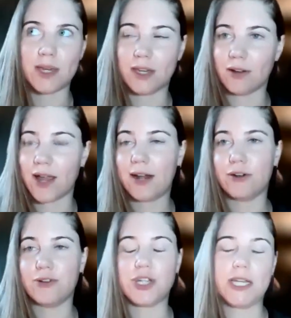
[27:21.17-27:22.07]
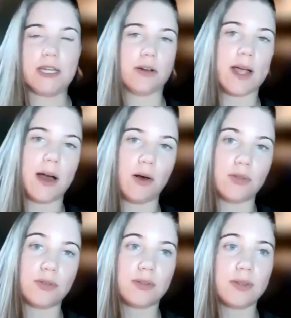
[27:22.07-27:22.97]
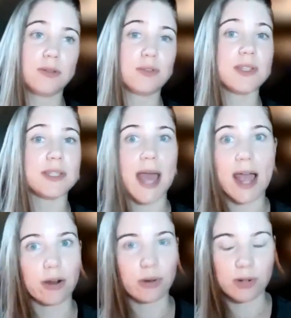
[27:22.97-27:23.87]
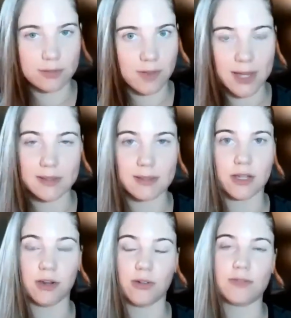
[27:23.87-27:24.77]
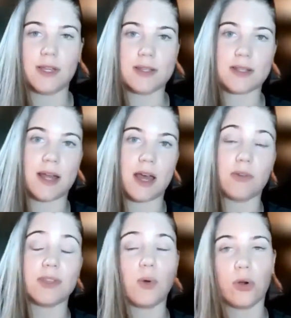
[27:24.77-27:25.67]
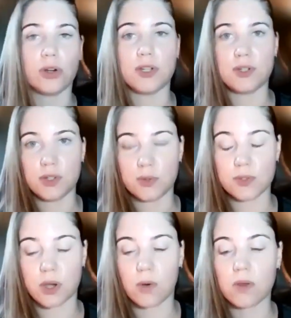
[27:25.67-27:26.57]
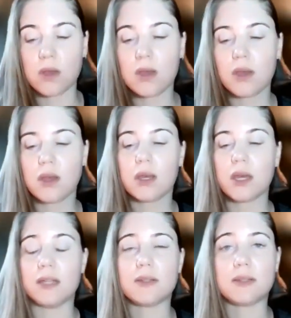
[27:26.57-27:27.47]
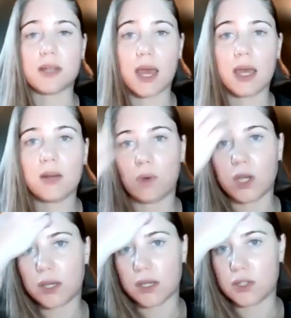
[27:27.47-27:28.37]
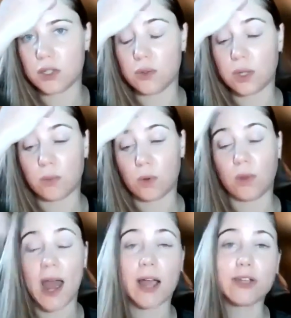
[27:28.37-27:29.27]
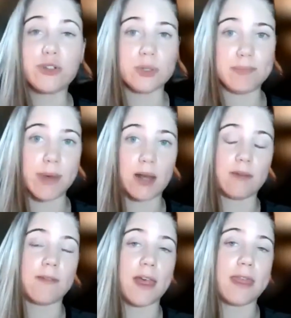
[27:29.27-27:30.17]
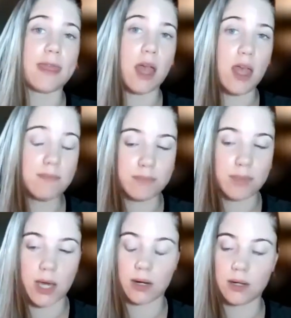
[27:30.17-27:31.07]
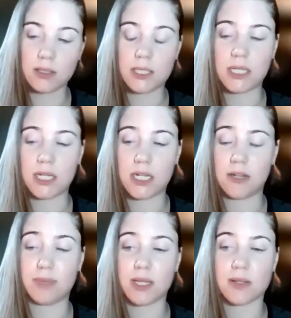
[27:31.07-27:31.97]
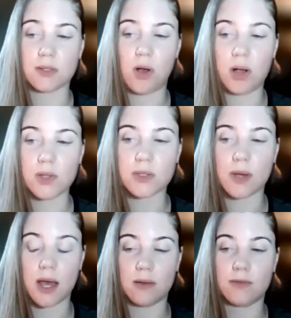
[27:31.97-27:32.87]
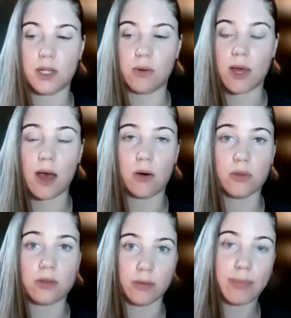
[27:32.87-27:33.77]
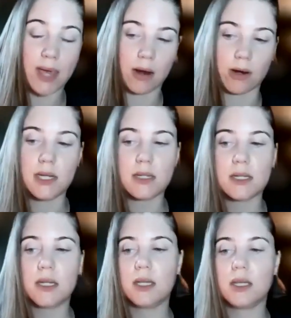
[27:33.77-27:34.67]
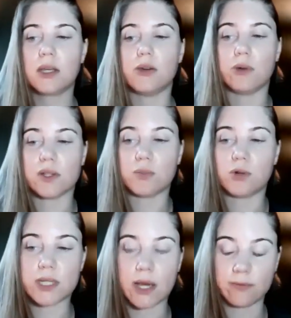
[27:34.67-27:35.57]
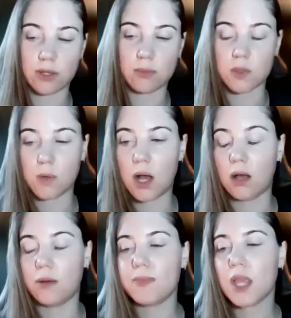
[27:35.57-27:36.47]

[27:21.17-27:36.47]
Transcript: your energy, your health, sacrificing your fitness and health in order to do so. Instead, what you can do and what will actually benefit them better, because they'll also have, a healthier parent who has more time for them as well,